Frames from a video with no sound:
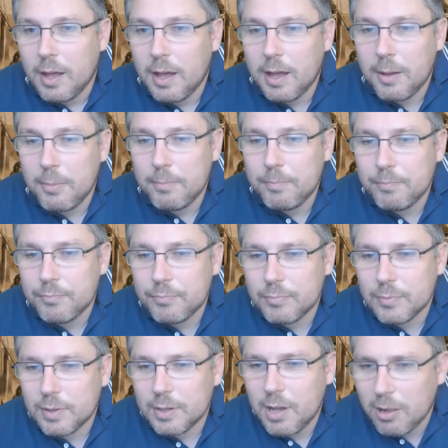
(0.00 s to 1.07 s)
Um,
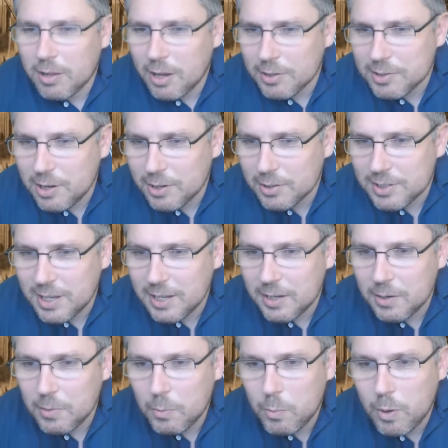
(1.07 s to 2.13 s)
Carl Karsnark
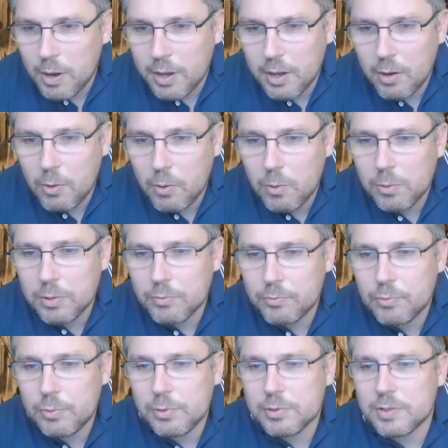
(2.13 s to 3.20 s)
saying, Why are all the
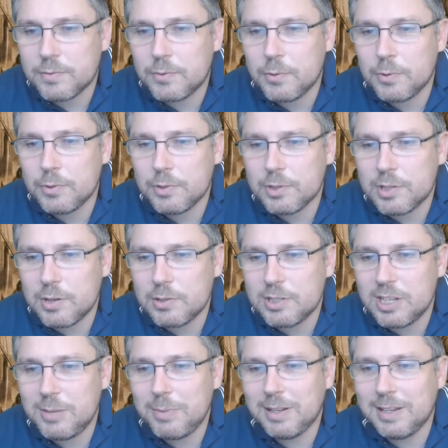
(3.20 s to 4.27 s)
rulers of Dorne so
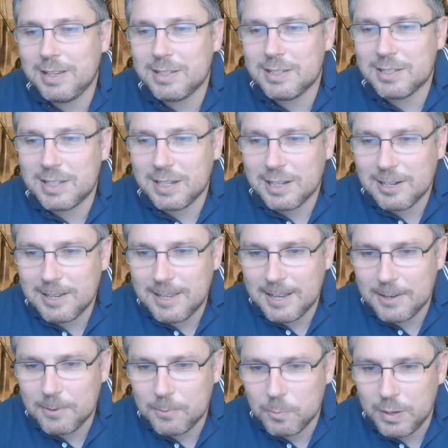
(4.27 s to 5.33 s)
seemingly
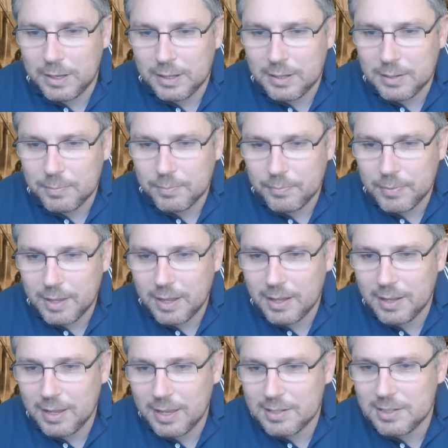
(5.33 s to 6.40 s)
sickly and weak?
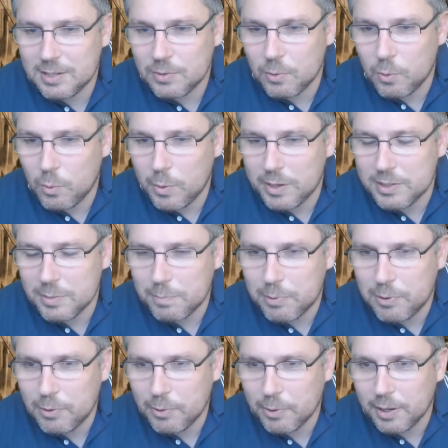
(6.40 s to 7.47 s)
Uh, is it always a
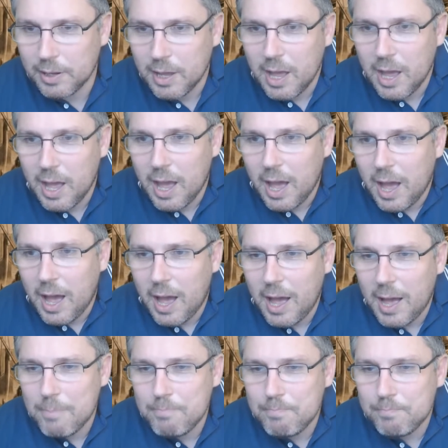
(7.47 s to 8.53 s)
ploy?
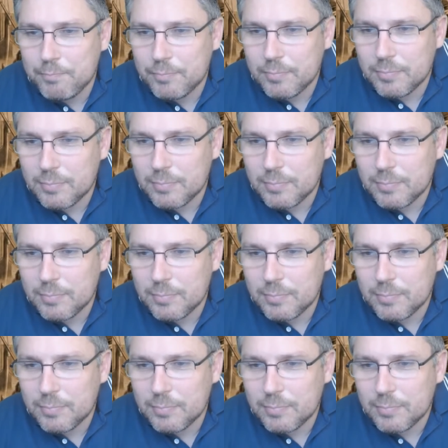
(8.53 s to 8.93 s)
Um,